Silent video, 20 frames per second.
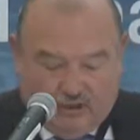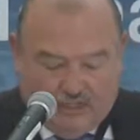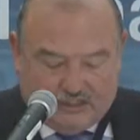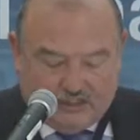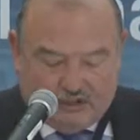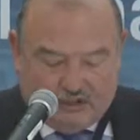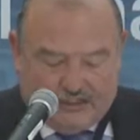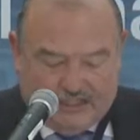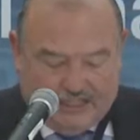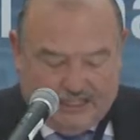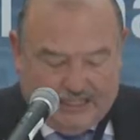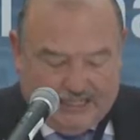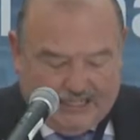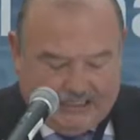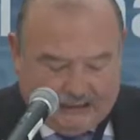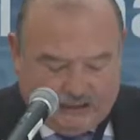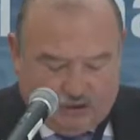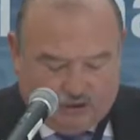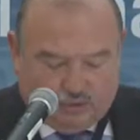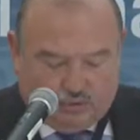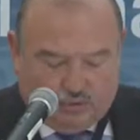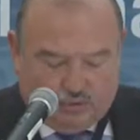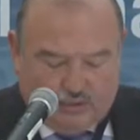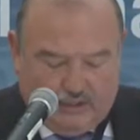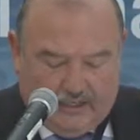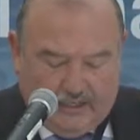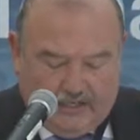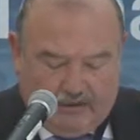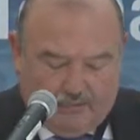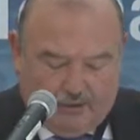to save between
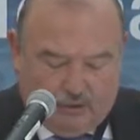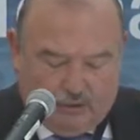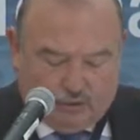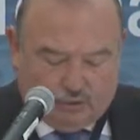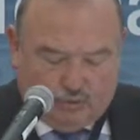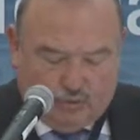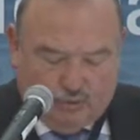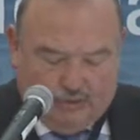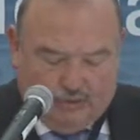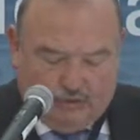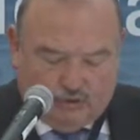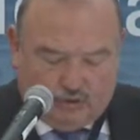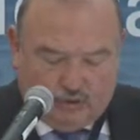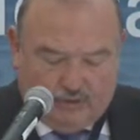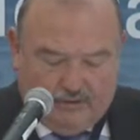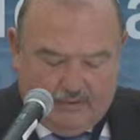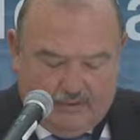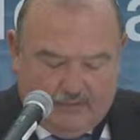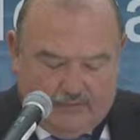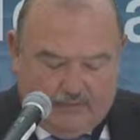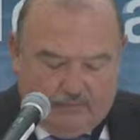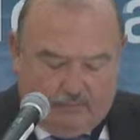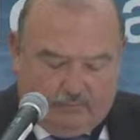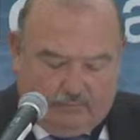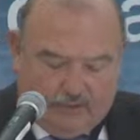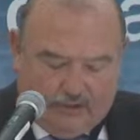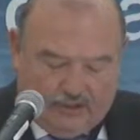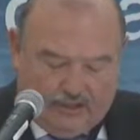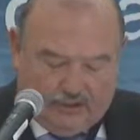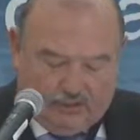15 and
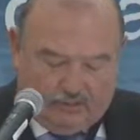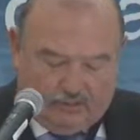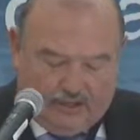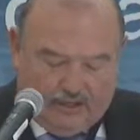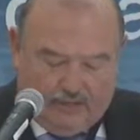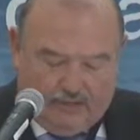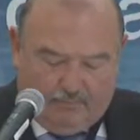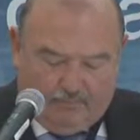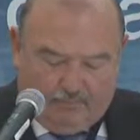7%